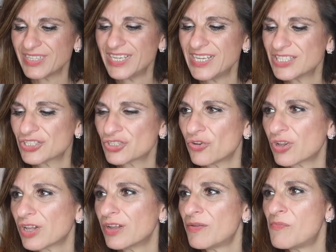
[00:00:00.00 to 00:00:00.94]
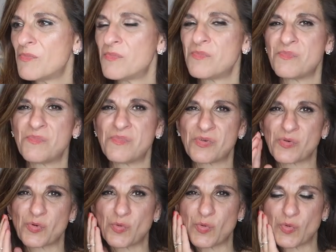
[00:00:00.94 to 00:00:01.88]
Eating chocolate.
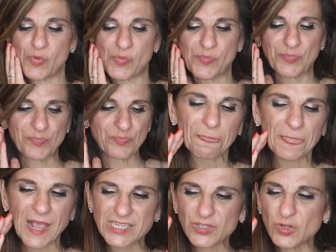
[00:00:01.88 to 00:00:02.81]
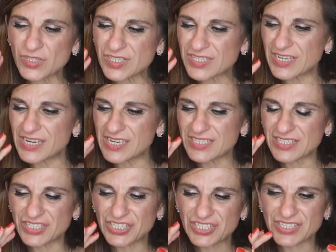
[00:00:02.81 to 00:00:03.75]
Oh. It's not serious,
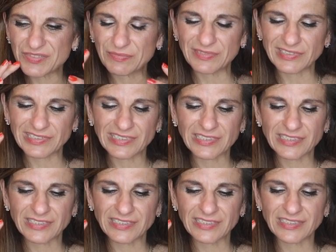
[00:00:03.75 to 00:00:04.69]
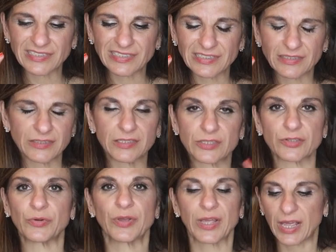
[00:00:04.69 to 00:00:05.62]
it's just... Oh, I don't
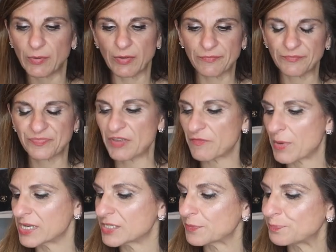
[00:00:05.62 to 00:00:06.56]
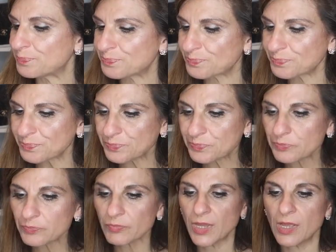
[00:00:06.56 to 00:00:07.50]
know. Anyway, never mind.
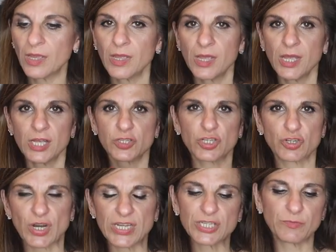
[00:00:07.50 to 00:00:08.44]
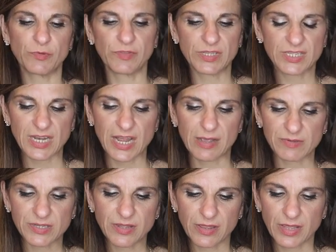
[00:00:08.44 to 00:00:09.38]
So he tried to move the
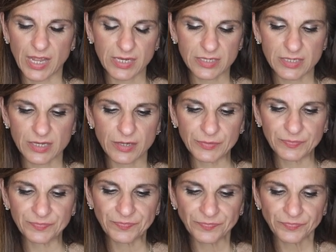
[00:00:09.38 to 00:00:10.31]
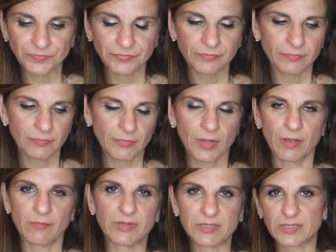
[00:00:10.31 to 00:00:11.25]
slabs and things,
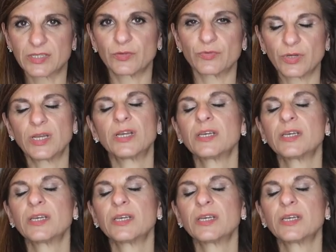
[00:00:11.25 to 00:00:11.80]
but it's still